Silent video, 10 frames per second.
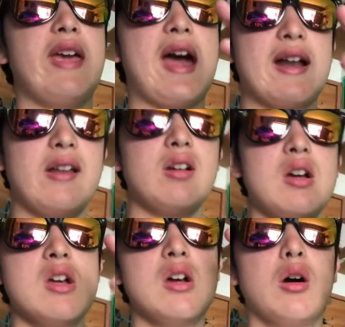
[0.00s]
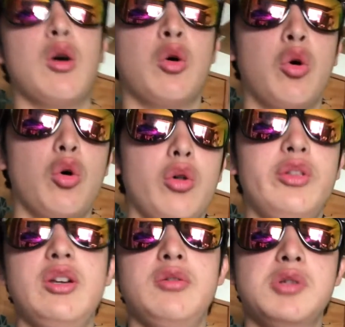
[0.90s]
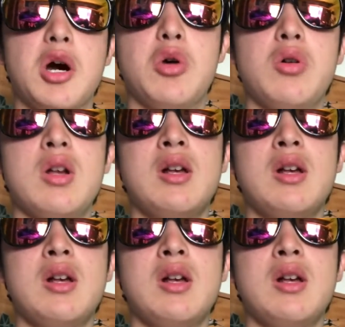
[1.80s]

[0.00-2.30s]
added a whole new note